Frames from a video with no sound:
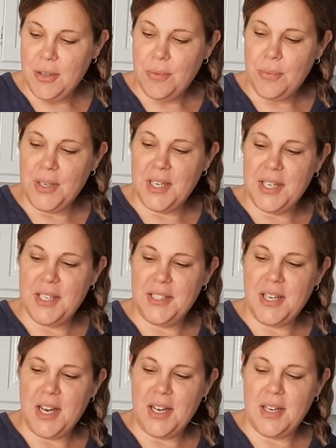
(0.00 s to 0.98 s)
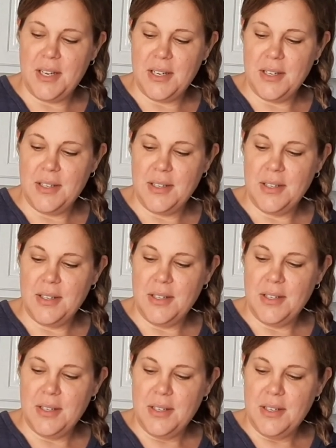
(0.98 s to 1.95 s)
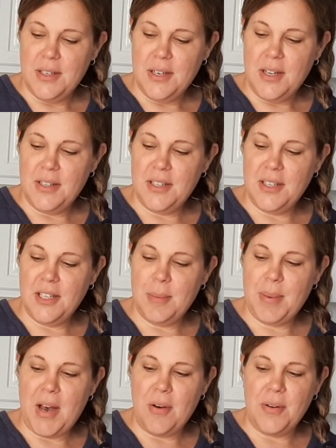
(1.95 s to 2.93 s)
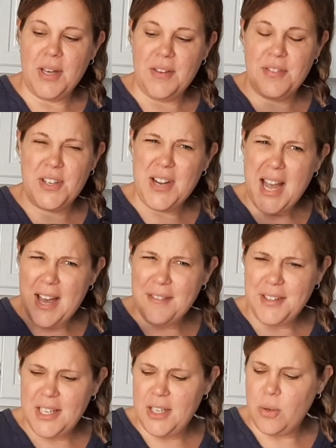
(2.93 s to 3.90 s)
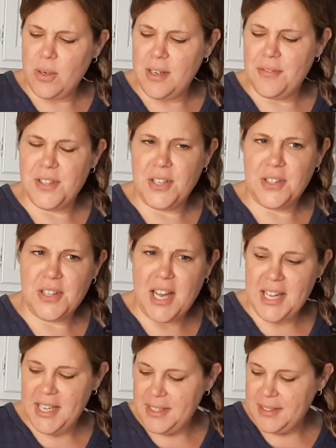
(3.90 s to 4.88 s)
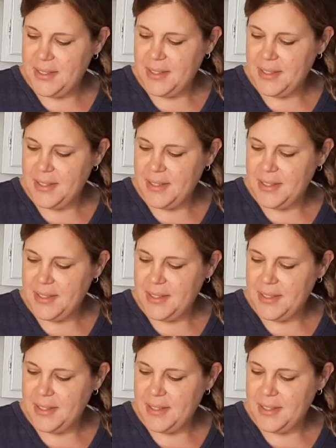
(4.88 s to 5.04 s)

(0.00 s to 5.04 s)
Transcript: We're going to talk a little about if they're heavy or if they're light.